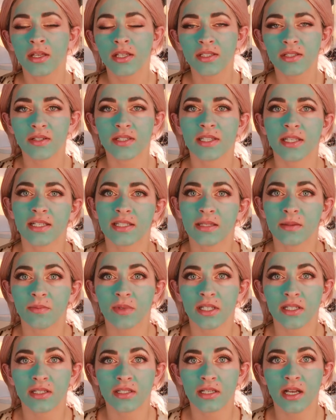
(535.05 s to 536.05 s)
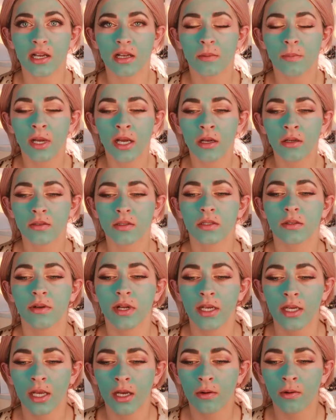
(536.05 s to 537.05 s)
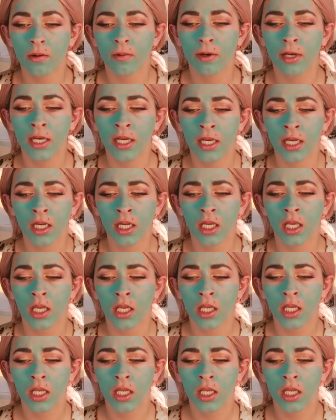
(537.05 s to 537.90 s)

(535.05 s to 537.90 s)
So it's like something to talk about. So right now we're reading,